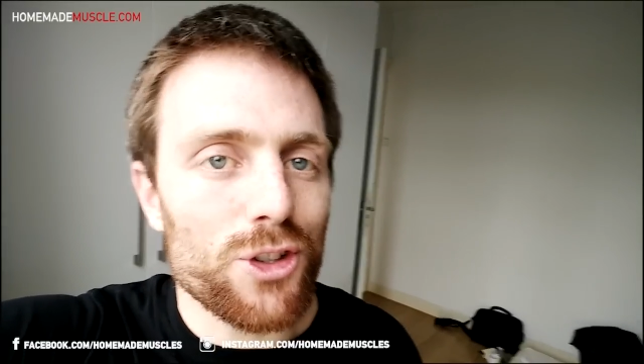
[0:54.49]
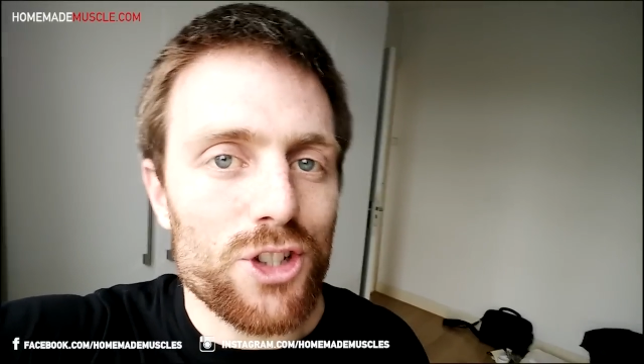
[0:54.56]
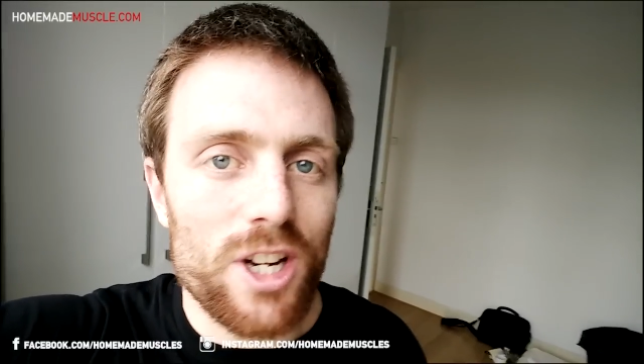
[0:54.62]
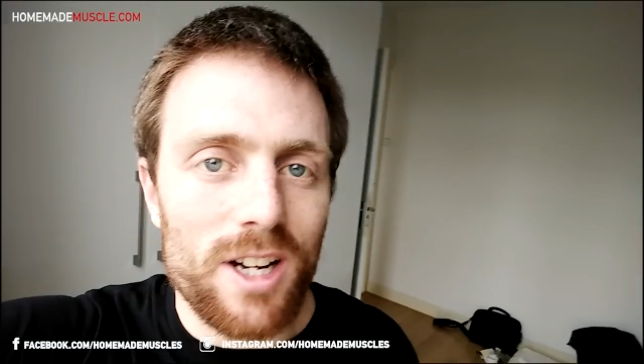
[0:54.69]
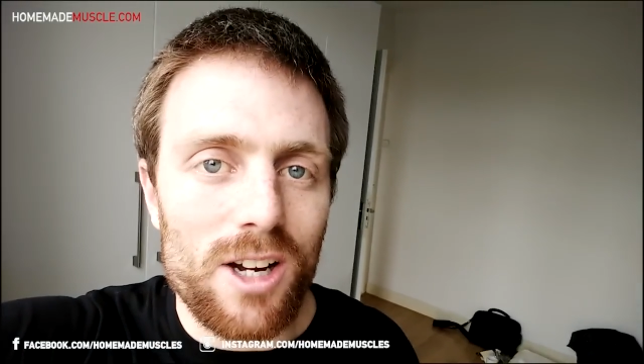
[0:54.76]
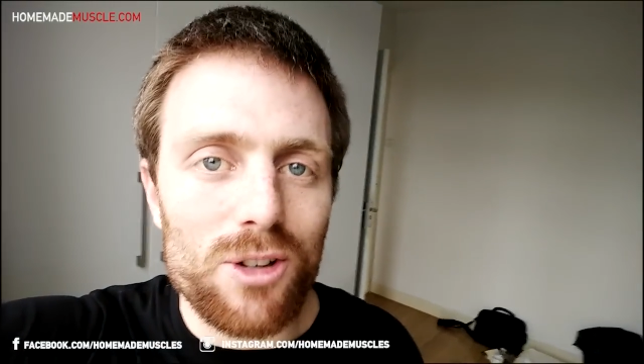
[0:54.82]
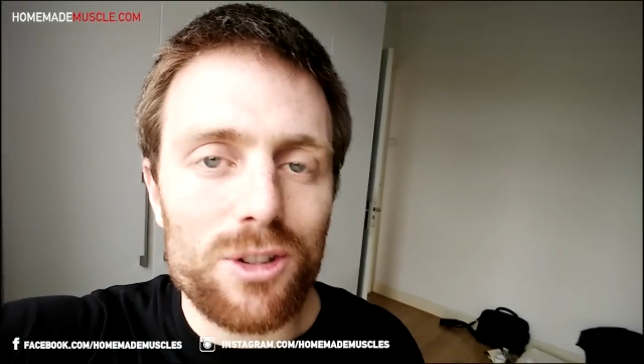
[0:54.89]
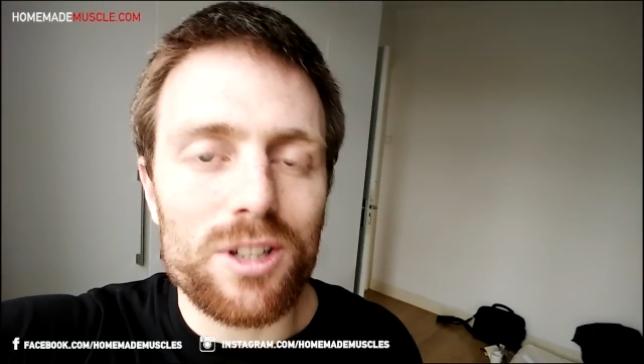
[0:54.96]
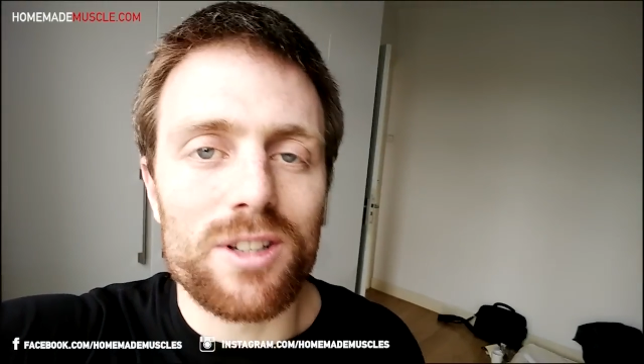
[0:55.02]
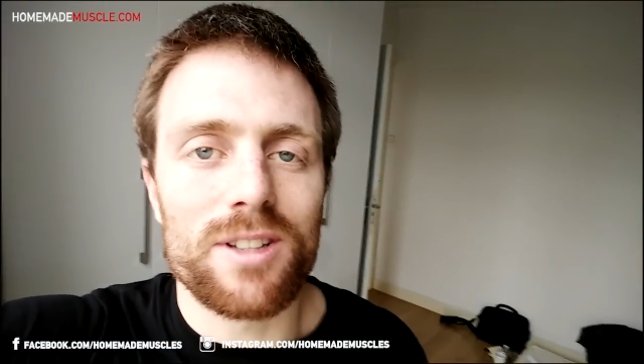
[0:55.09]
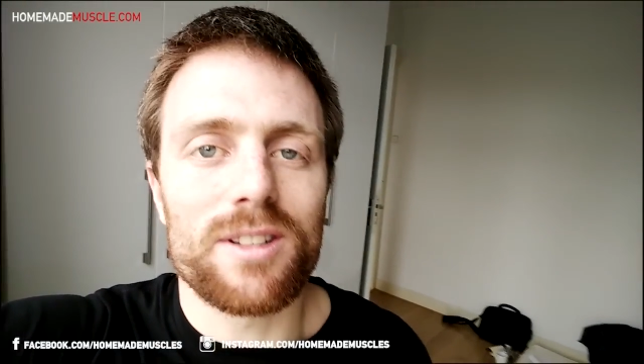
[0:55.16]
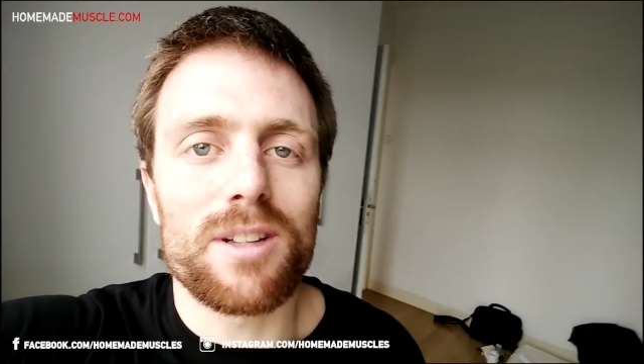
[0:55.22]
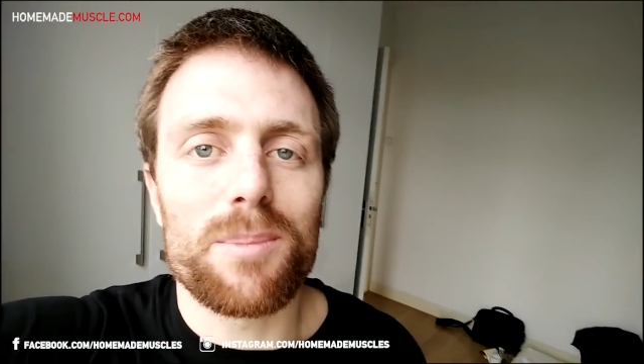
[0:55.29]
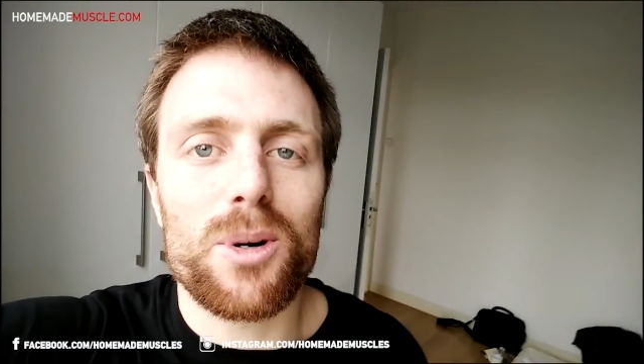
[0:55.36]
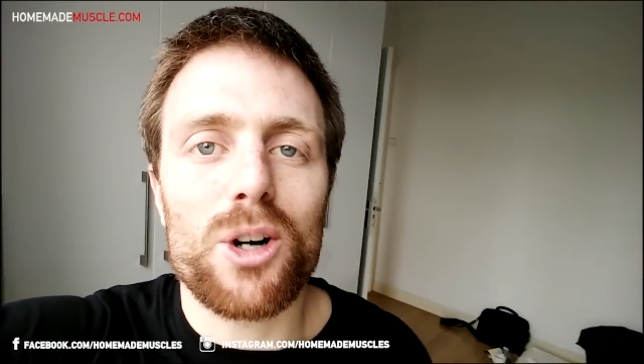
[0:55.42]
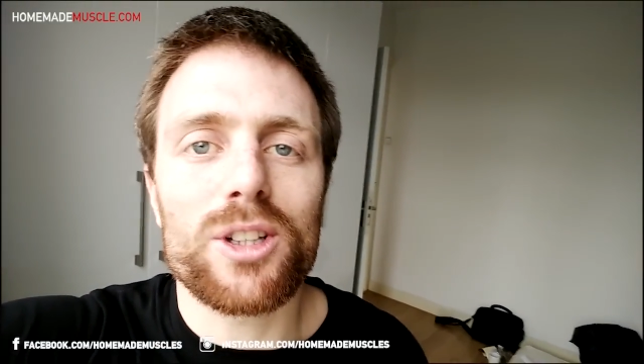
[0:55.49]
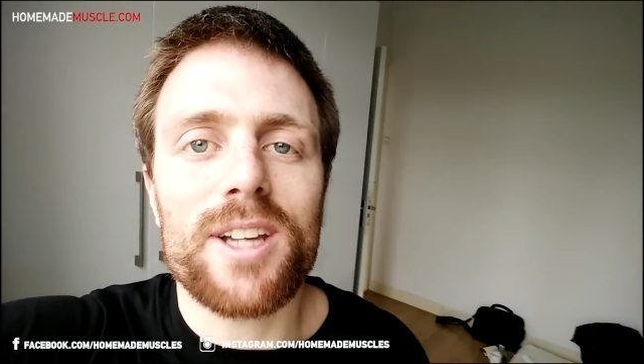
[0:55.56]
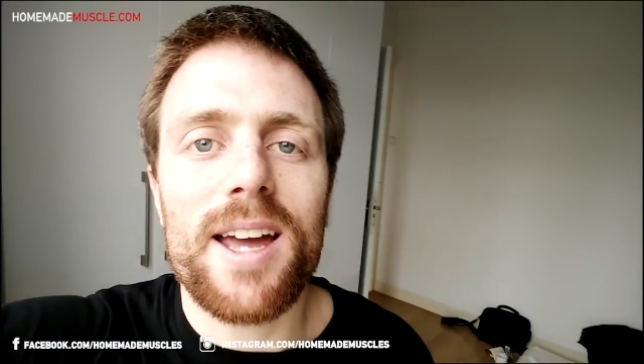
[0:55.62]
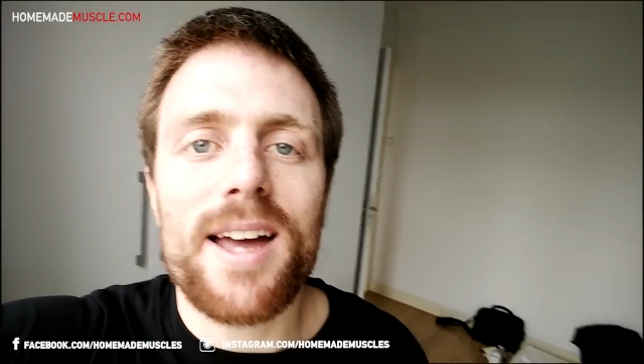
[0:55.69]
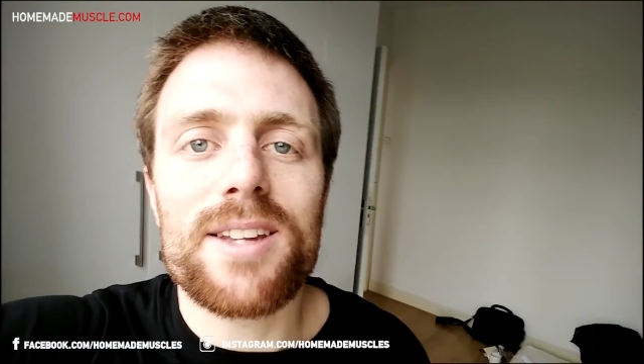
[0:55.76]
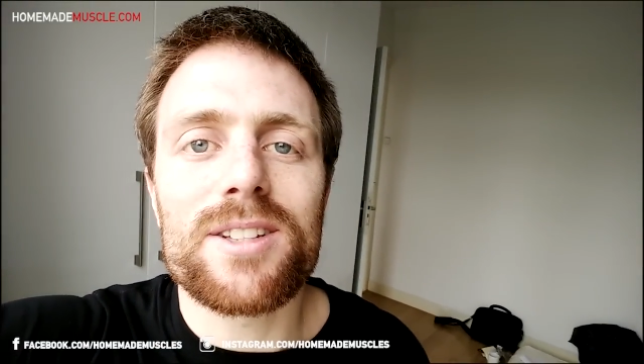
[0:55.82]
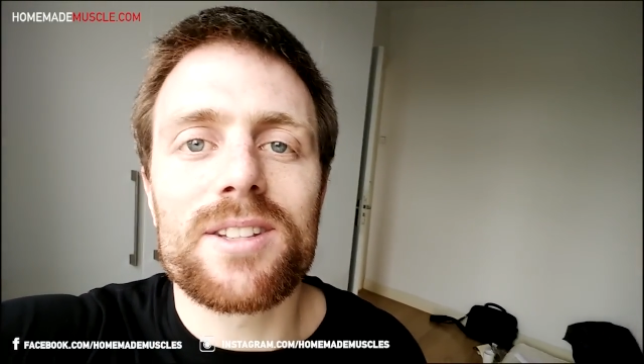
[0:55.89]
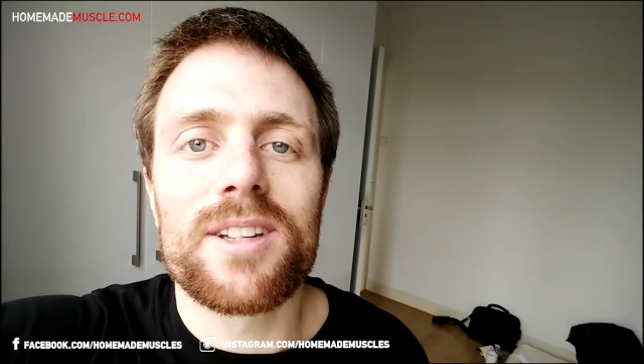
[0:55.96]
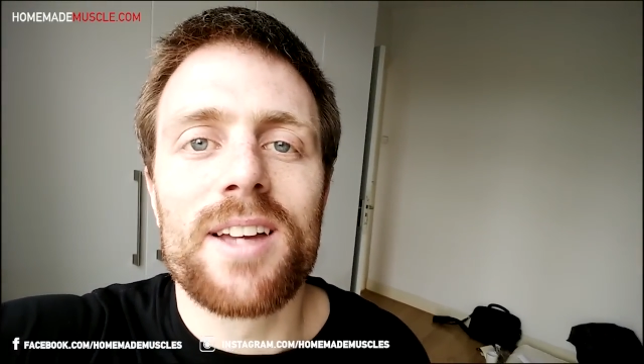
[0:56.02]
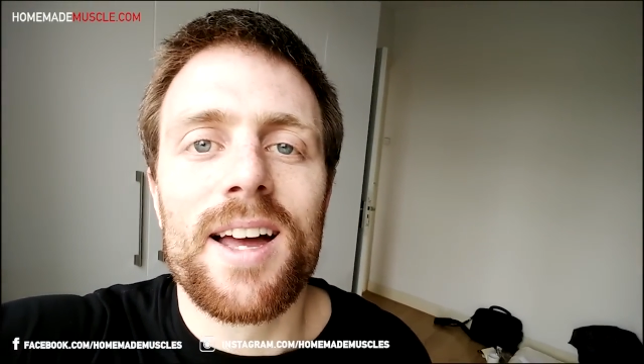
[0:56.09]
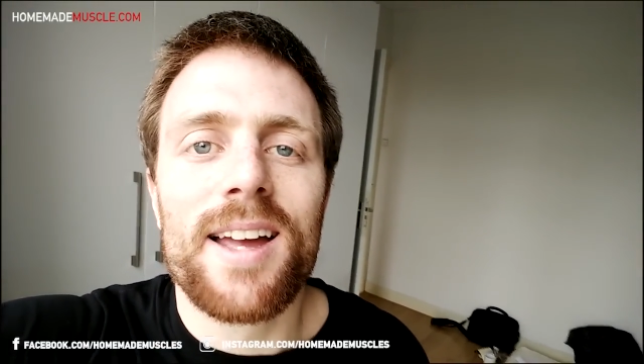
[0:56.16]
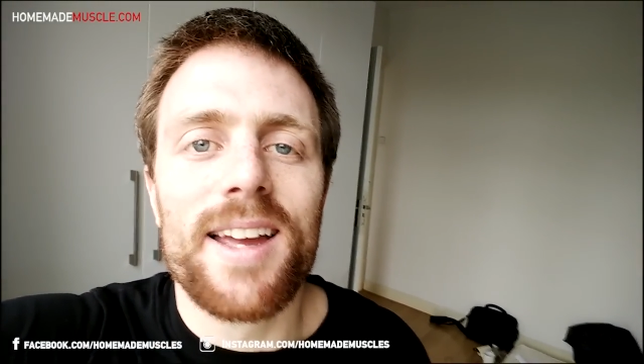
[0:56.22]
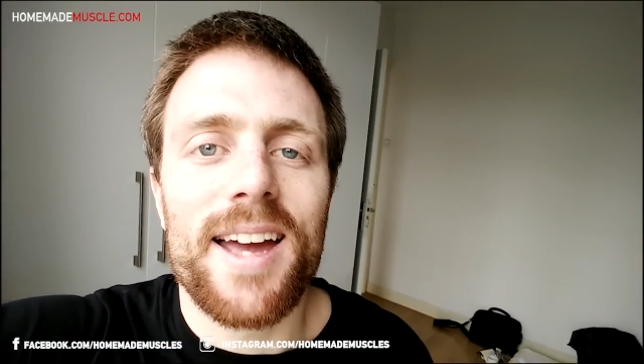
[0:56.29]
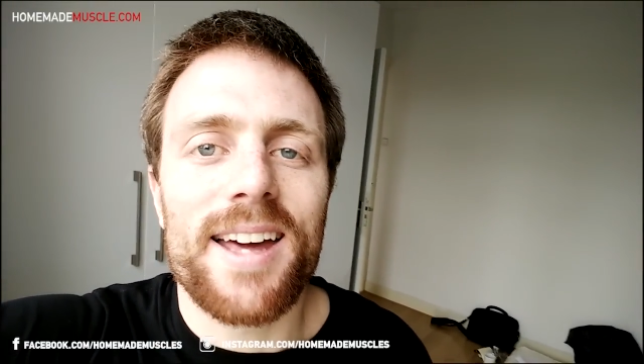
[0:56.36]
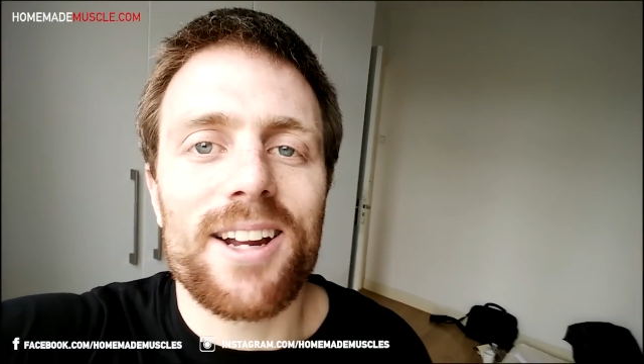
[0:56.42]
Check out the podcast
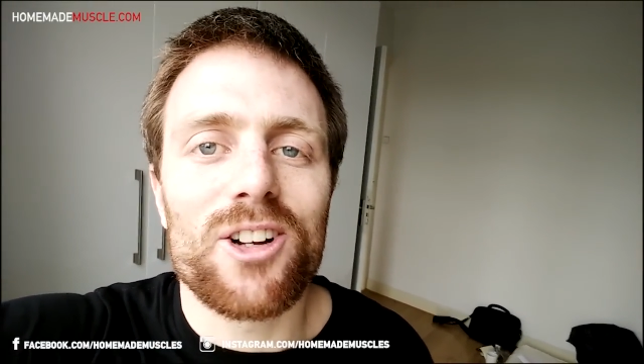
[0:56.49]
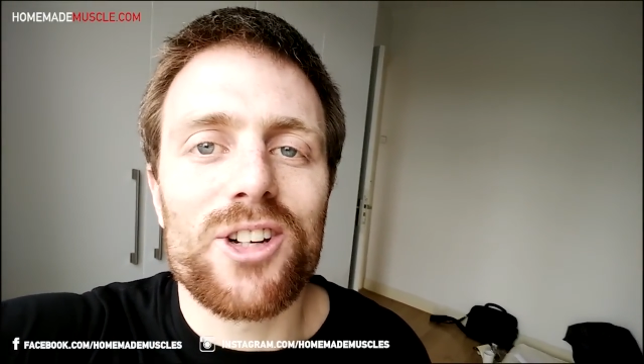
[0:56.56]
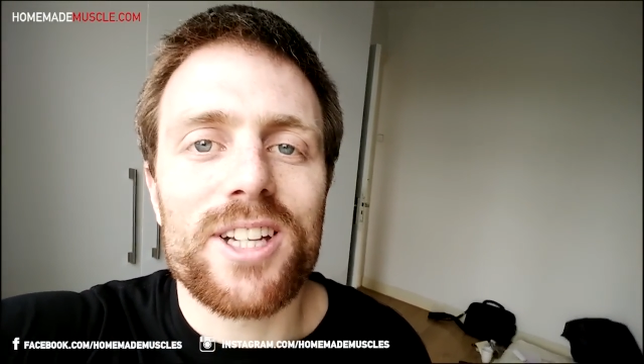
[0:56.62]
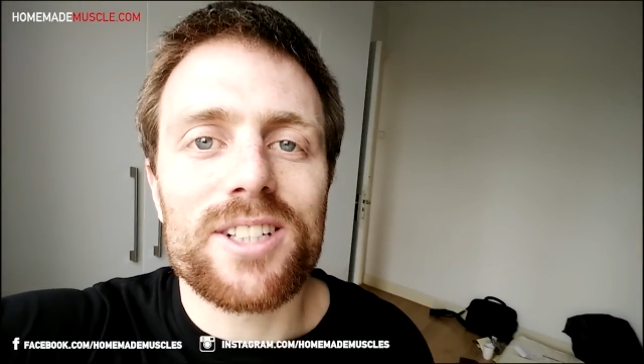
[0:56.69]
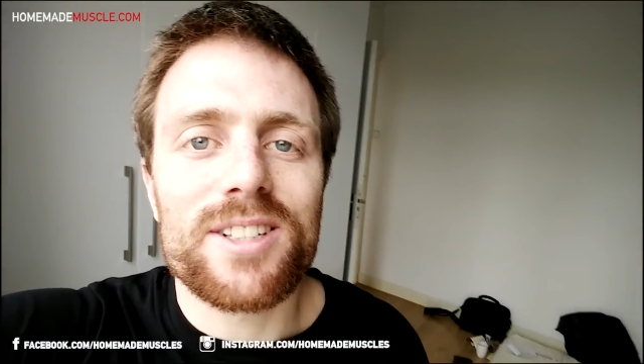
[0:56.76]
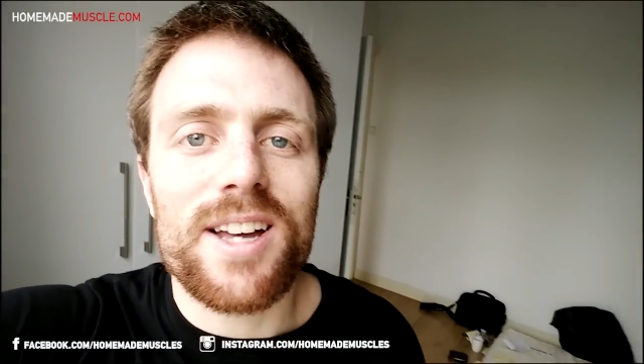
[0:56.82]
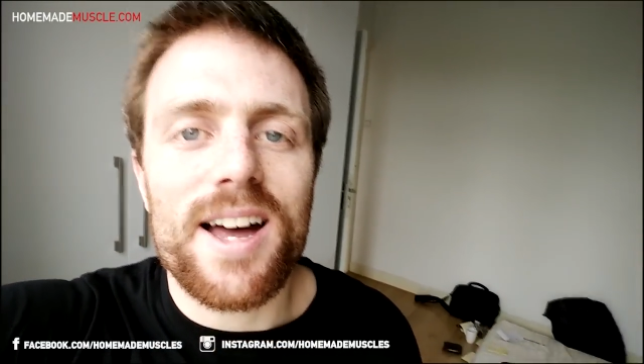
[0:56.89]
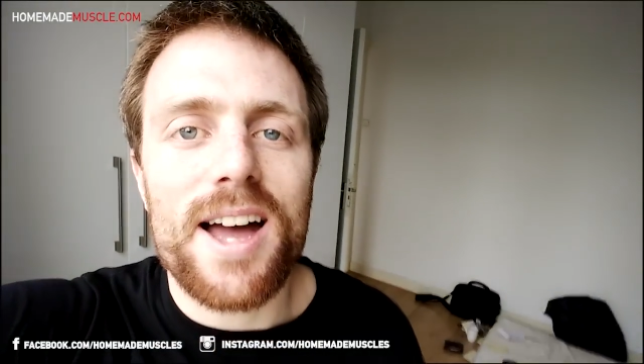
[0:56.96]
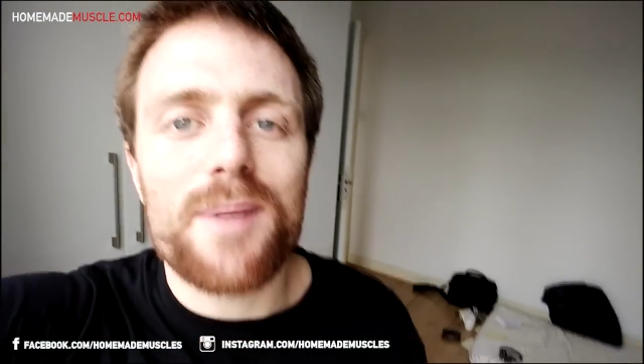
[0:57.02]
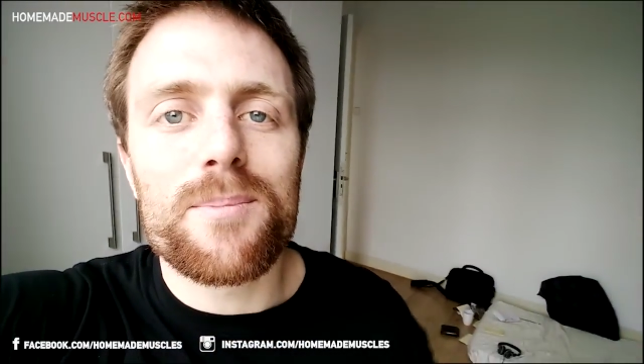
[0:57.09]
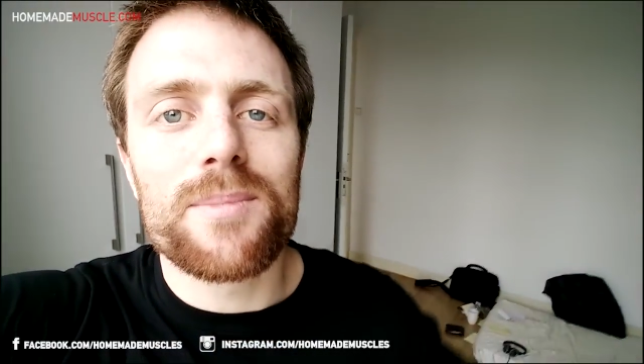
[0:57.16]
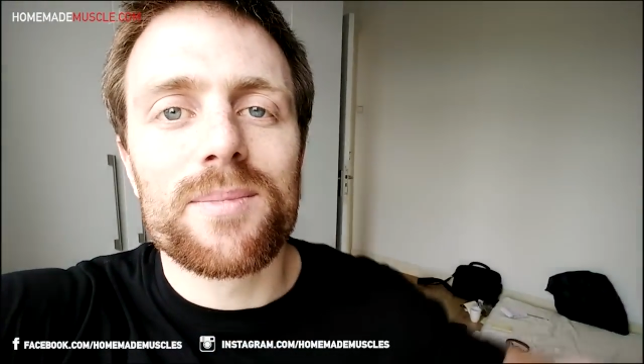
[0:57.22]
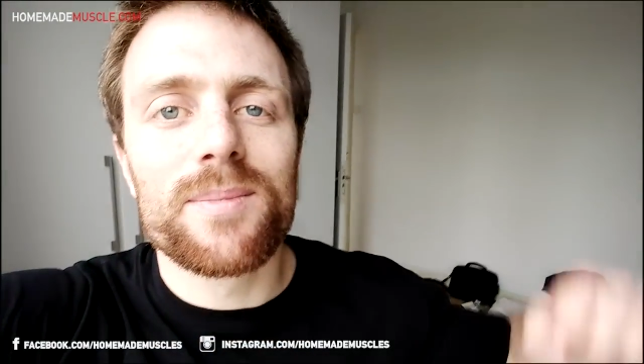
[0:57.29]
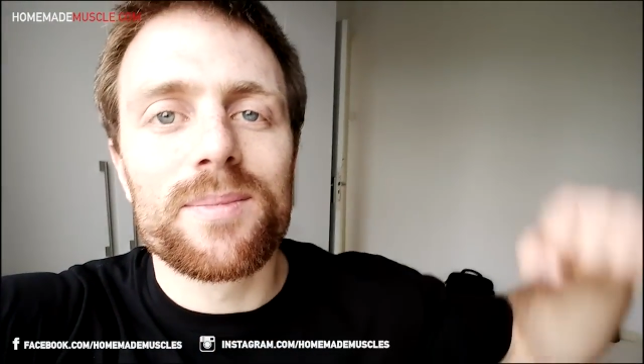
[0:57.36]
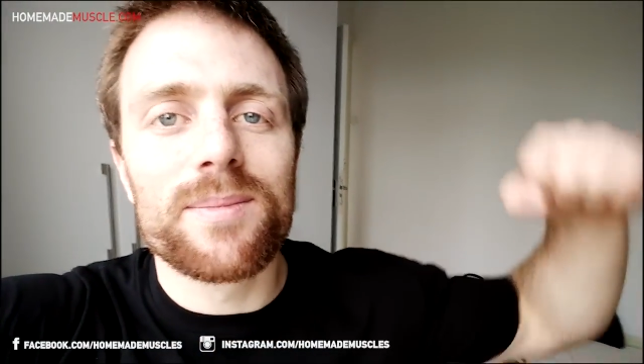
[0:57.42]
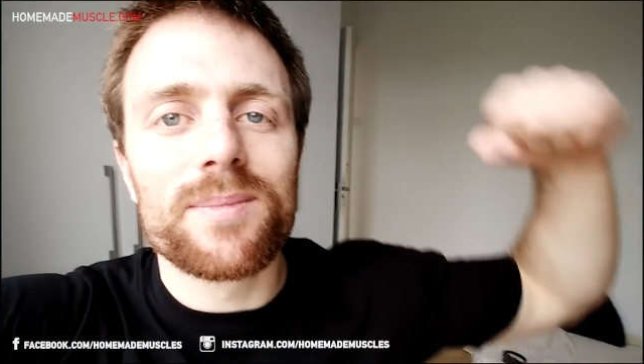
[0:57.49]
and I'll next time.